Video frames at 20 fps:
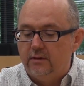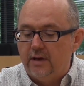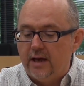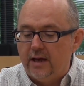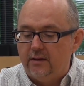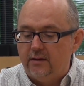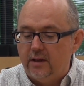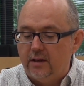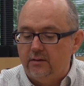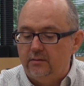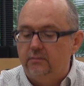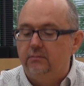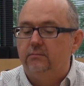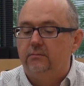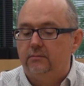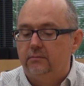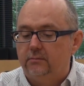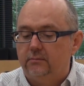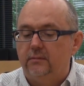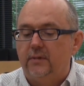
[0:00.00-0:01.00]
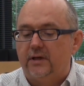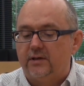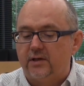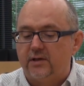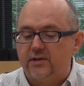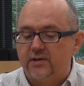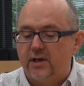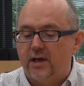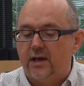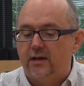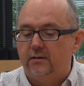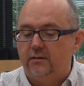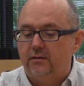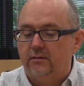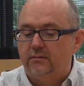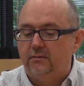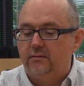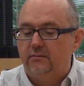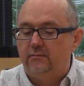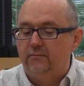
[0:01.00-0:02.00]
and then, as I said,
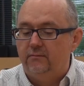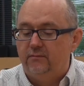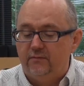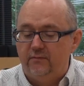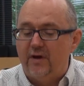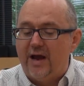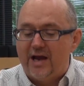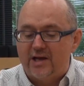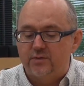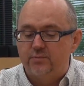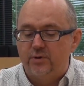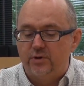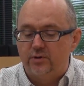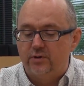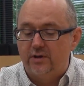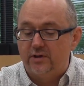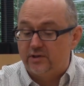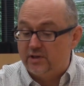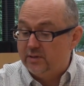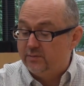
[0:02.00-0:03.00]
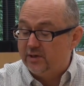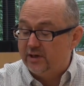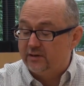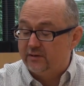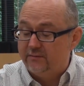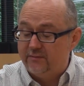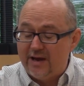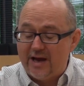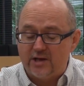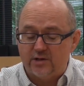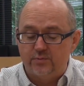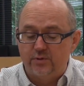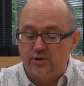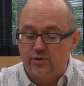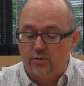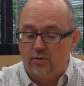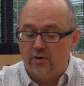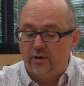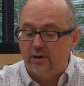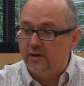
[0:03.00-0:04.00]
it seems like the vast
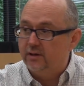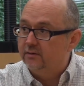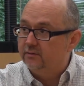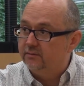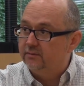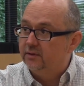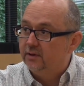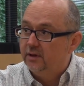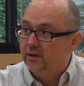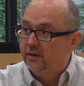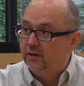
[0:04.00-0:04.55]
majority of